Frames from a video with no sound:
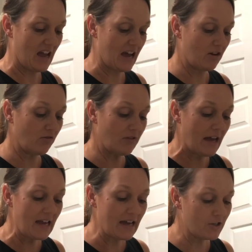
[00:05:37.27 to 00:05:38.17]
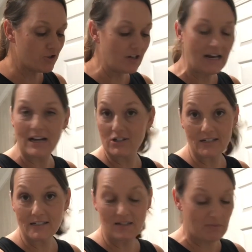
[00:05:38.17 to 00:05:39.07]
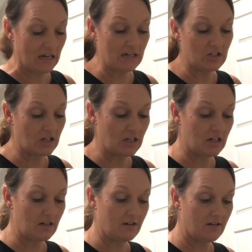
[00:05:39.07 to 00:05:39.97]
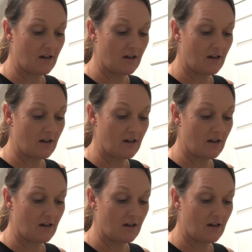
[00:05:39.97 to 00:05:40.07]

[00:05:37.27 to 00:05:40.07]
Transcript: I don't like extra gadgets in my kitchen.